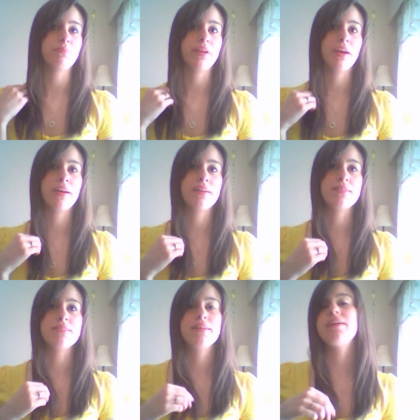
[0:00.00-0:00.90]

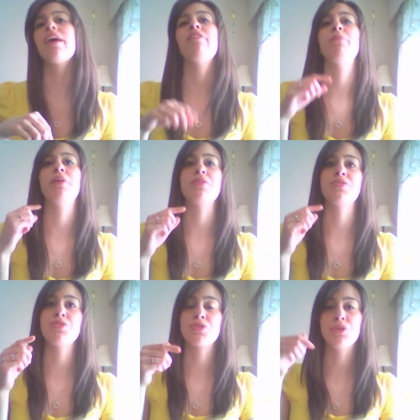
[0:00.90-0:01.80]
Because every
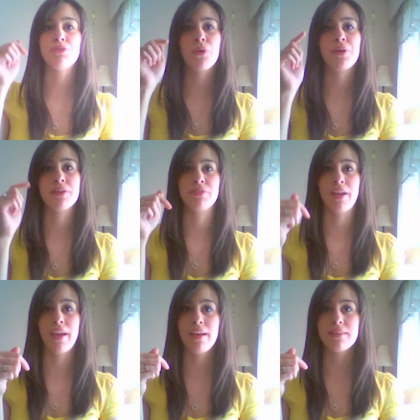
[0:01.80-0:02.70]
person's going to grow a
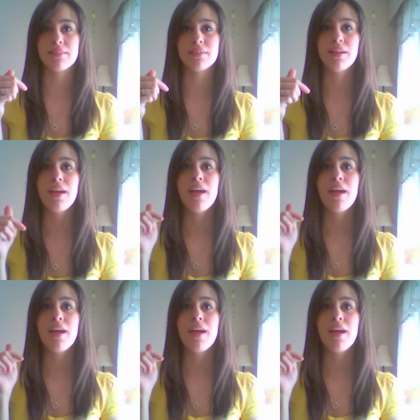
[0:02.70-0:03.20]
different angle,